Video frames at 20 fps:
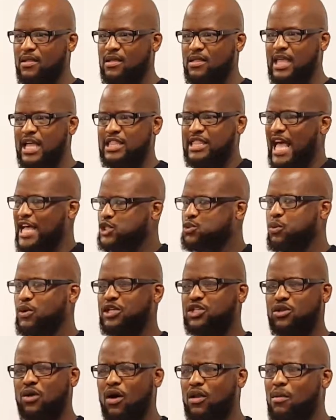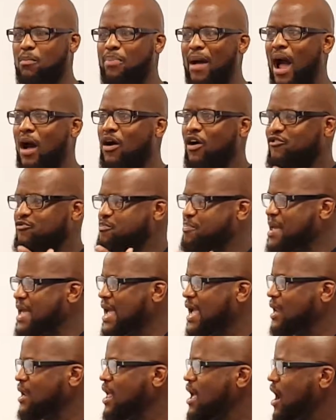That's what it's all about, of
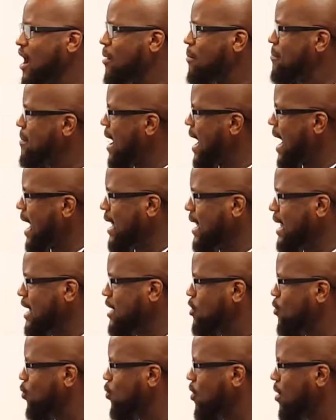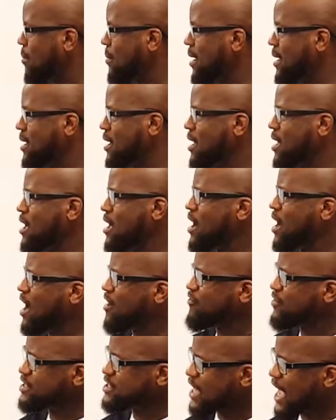being a man and a woman
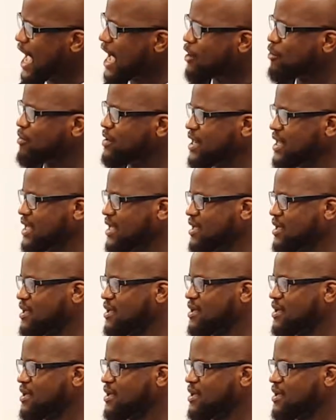of integrity.